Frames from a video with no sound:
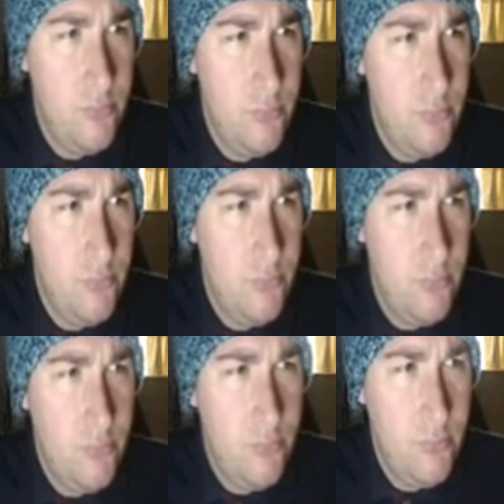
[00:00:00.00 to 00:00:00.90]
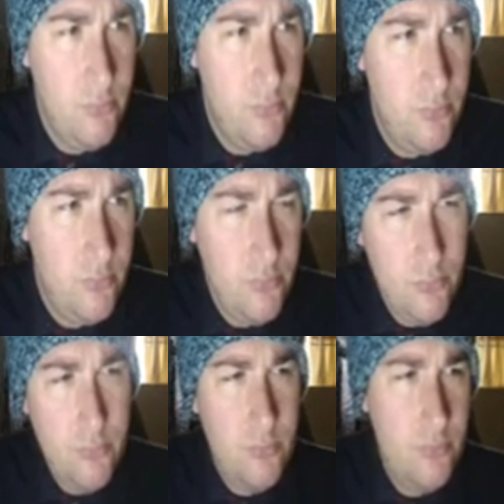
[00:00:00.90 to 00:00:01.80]

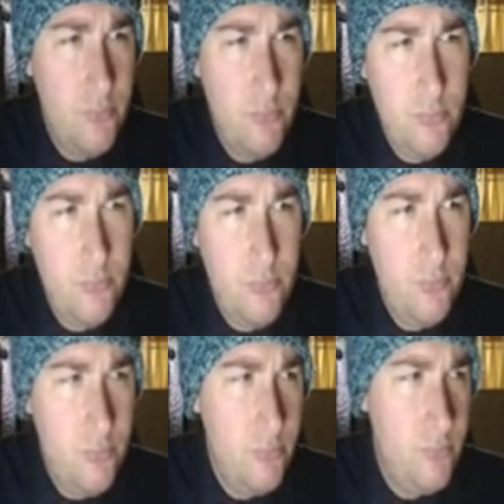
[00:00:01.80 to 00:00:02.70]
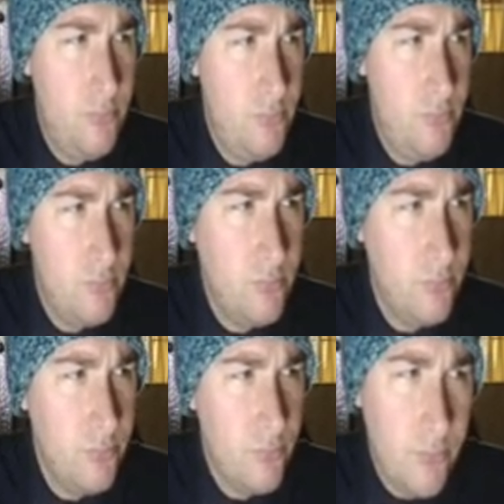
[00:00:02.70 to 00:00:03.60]

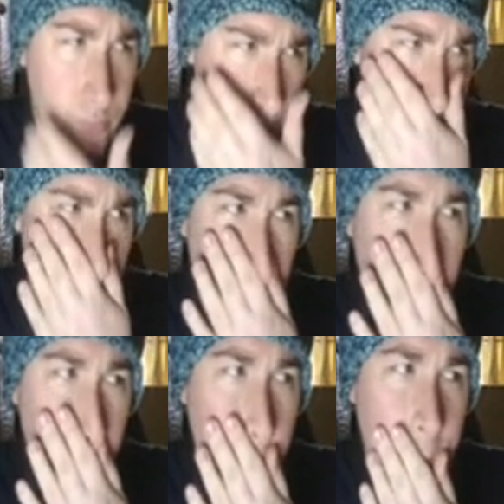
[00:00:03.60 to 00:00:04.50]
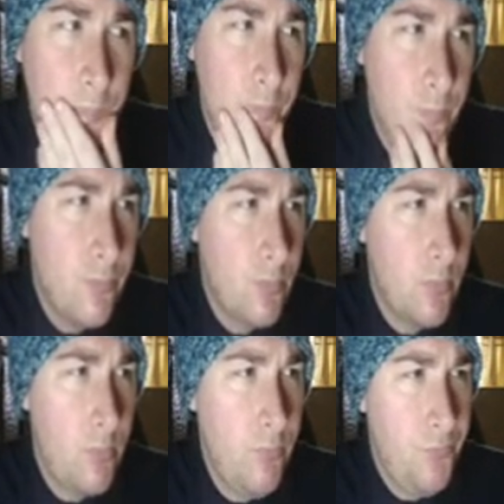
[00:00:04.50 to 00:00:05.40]

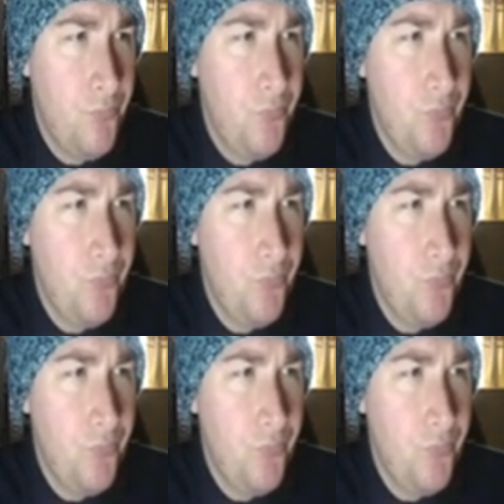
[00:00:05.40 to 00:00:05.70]
No words are spoken by the person on screen.